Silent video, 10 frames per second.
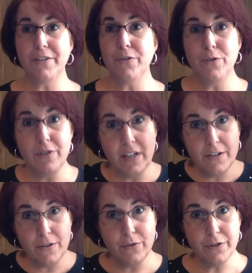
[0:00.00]
So you need
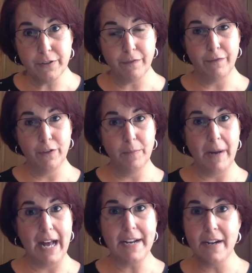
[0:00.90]
to use your full
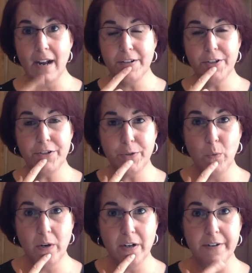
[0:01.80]
body, not just your
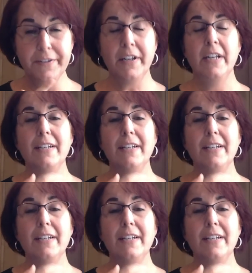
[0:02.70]
words,